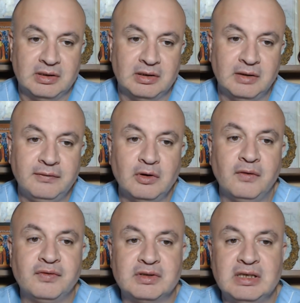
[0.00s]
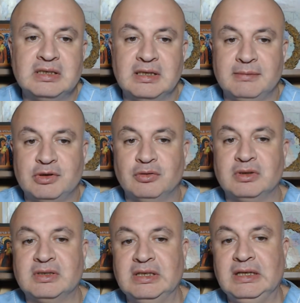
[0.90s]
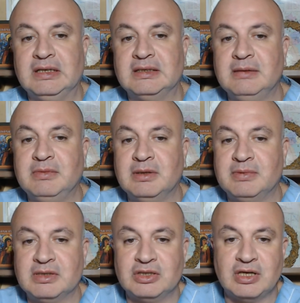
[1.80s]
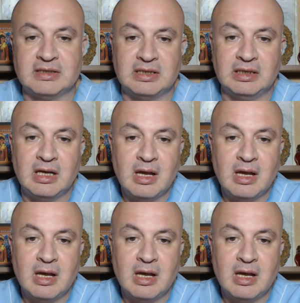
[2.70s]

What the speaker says: Review of systems should seek symptoms suggesting